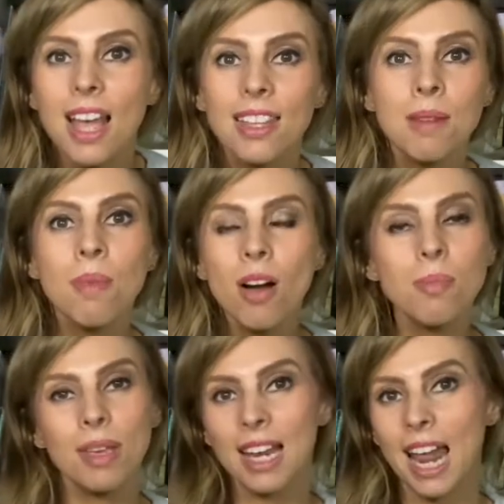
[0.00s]
They might
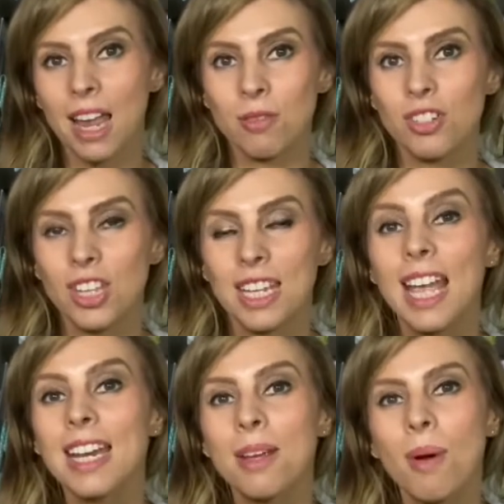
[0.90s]
be a lounge thing
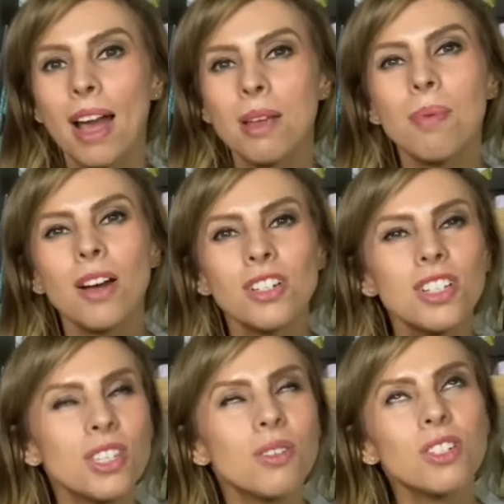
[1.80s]
anyway, but I
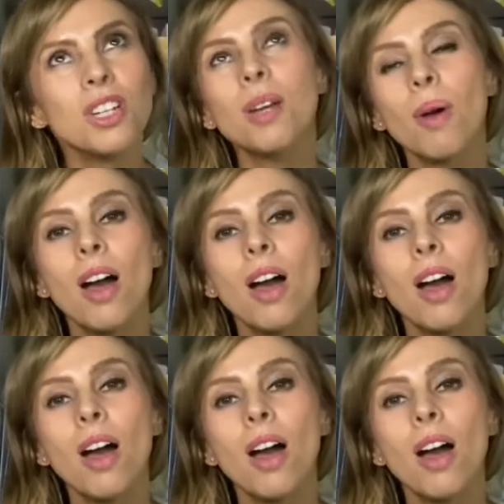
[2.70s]
just thought, you know what?